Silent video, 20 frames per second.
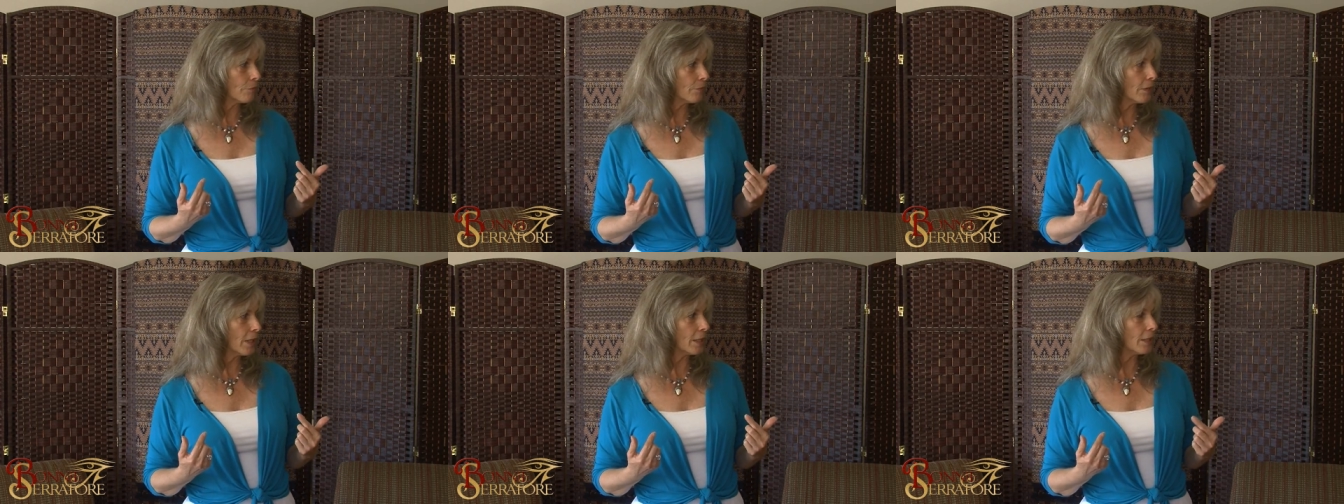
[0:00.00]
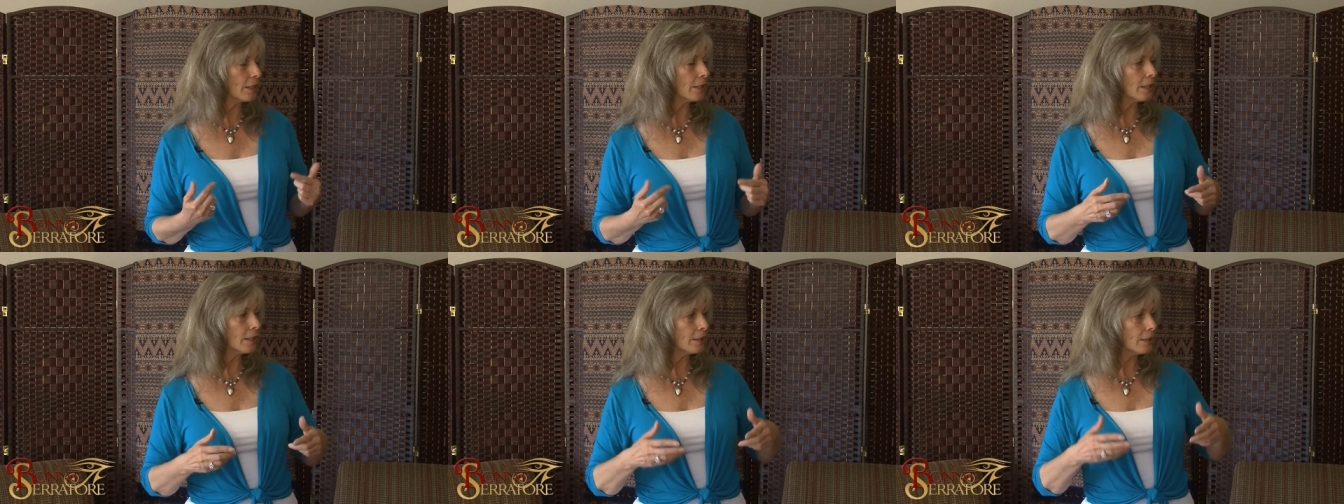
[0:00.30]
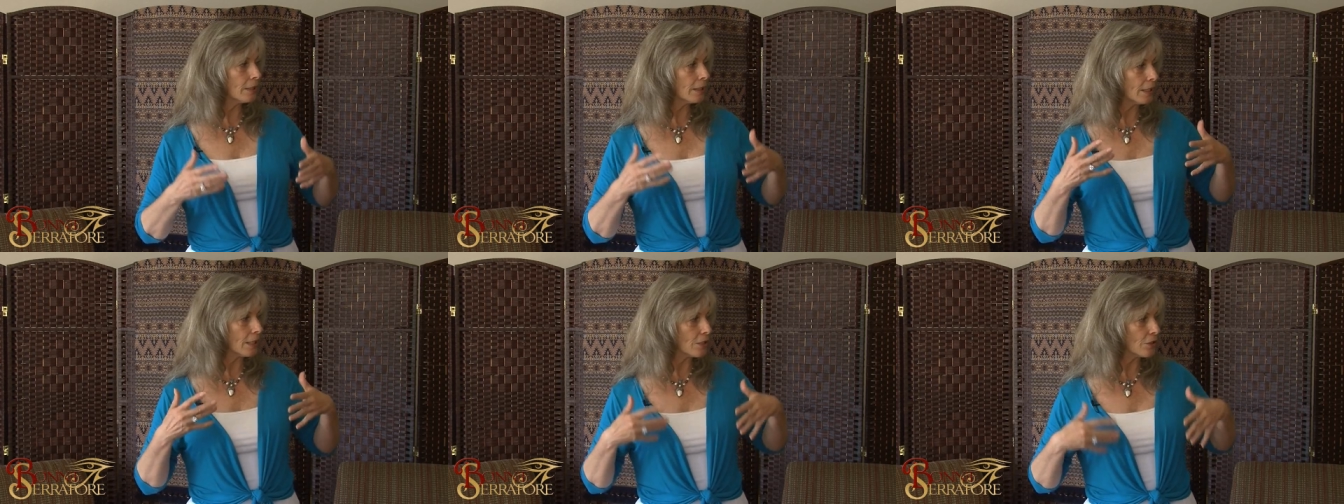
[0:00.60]
then it,
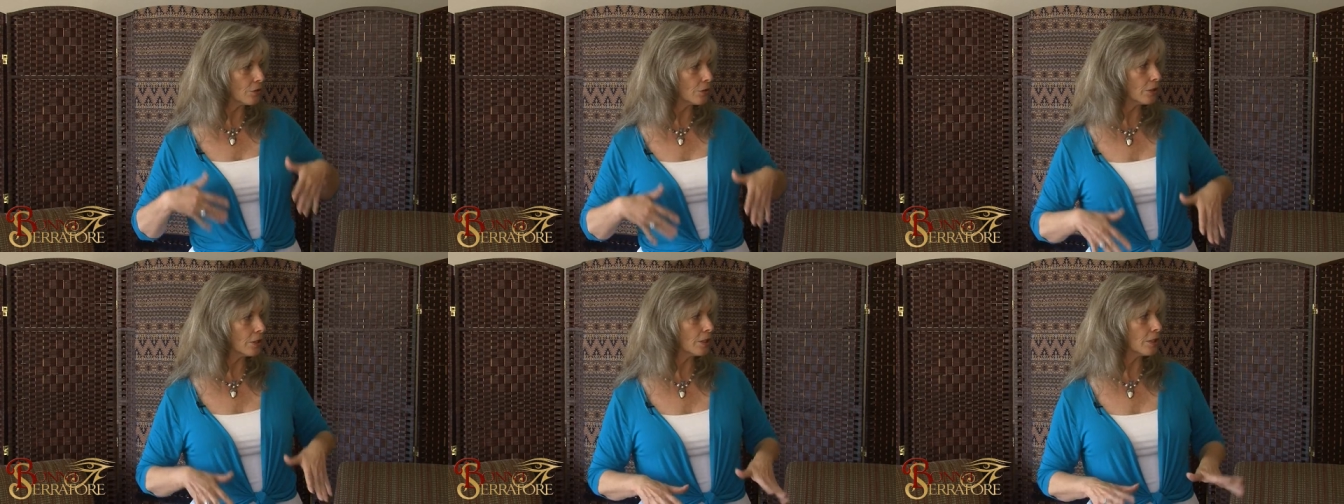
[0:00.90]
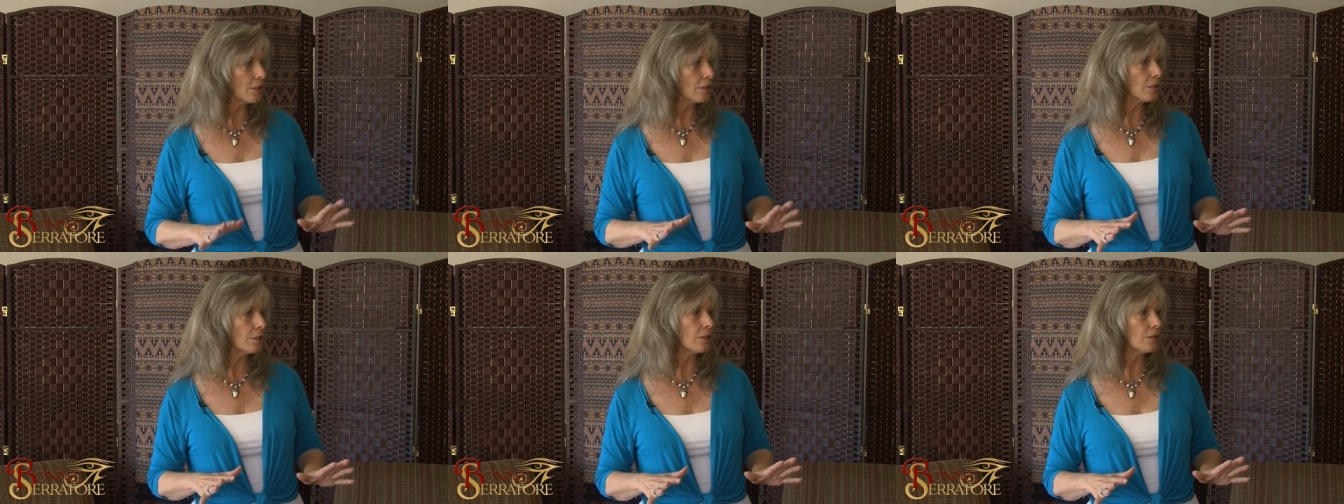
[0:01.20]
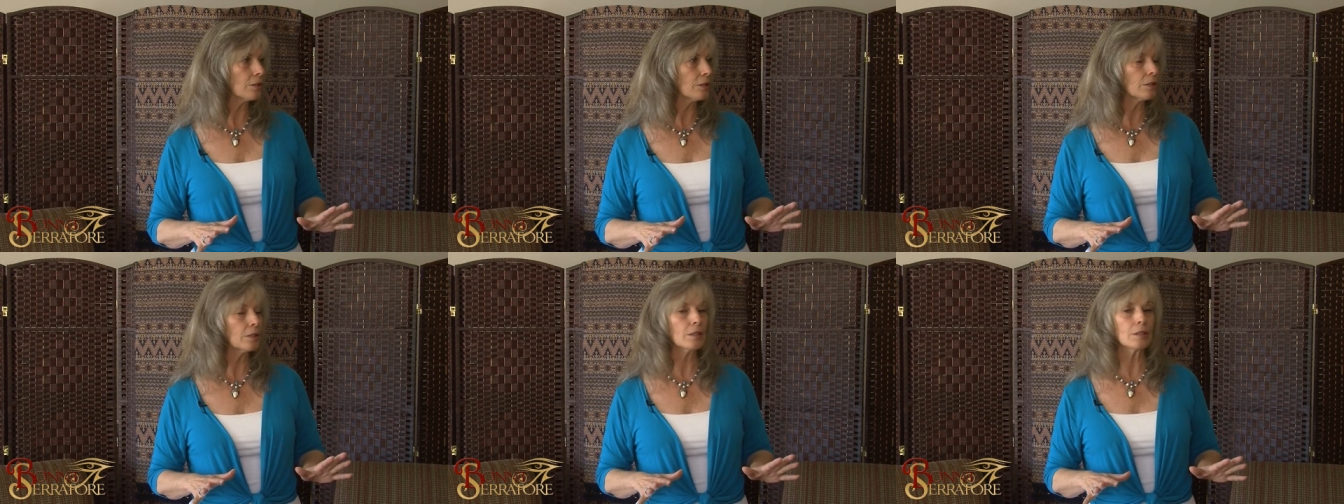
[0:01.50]
the easier it is to,
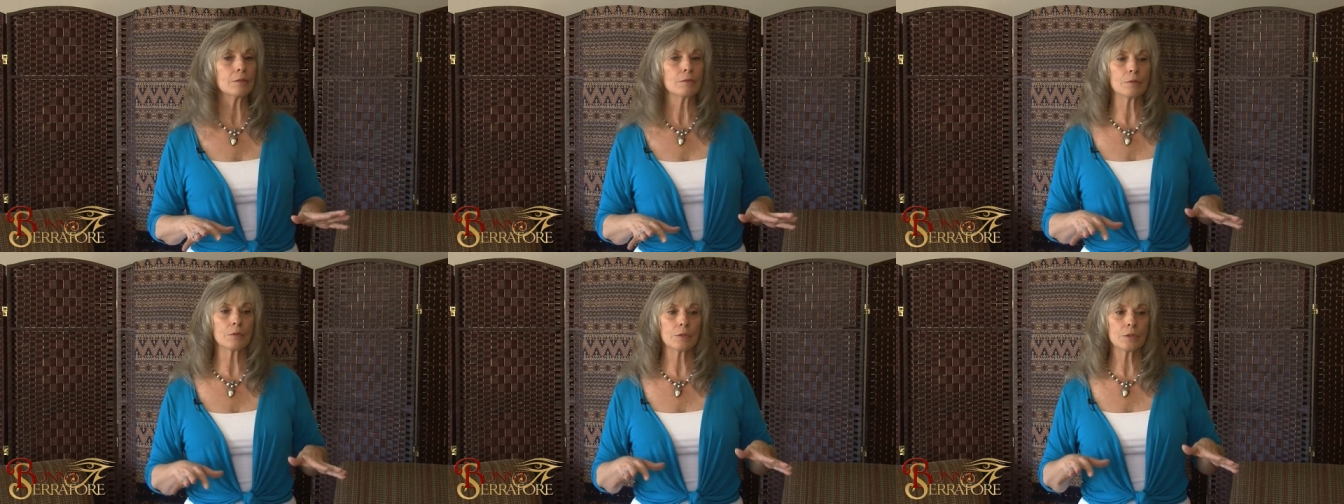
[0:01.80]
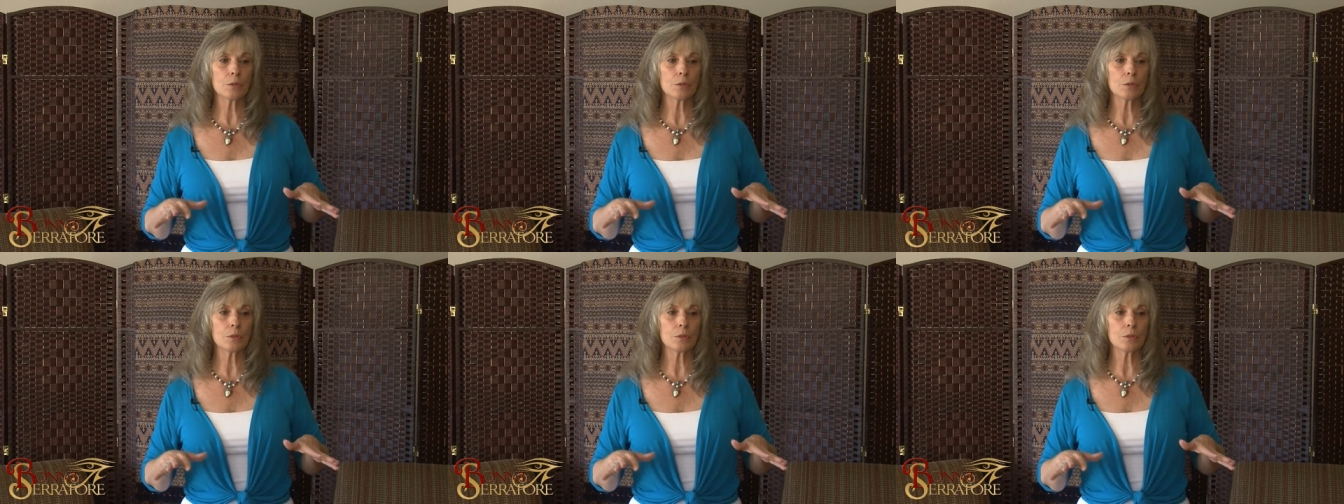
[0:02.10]
to,